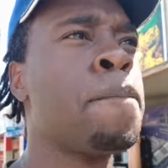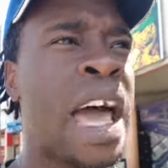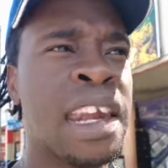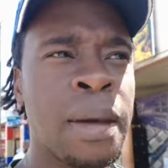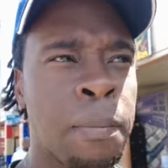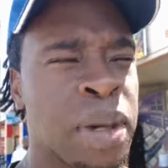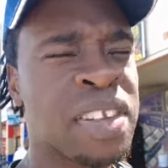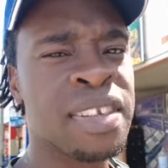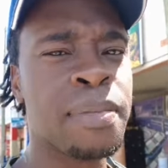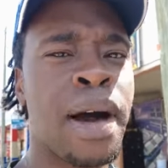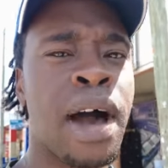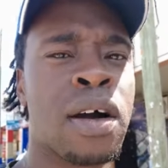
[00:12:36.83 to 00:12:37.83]
and the
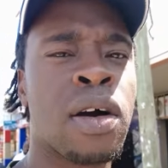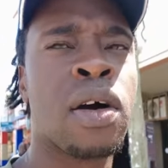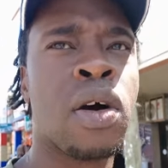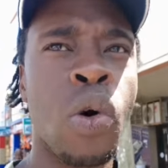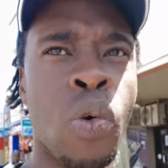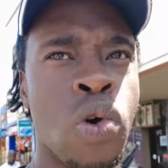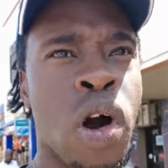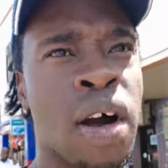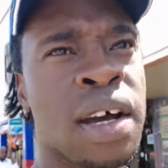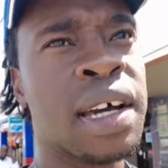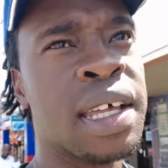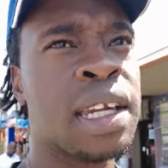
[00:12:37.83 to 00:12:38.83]
Bismarck
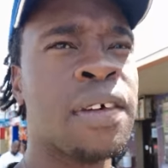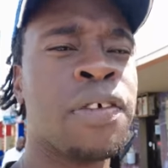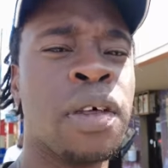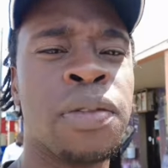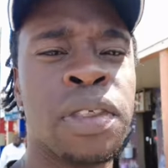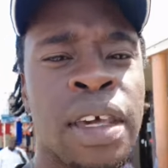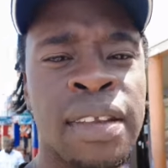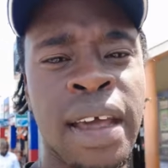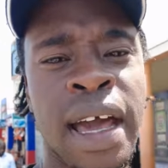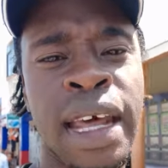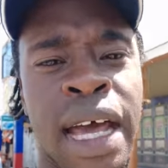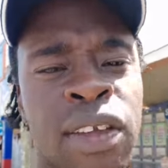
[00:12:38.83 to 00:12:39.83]
Rock and different things
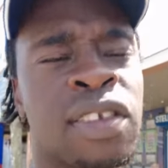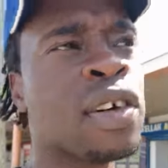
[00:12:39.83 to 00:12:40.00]
like that.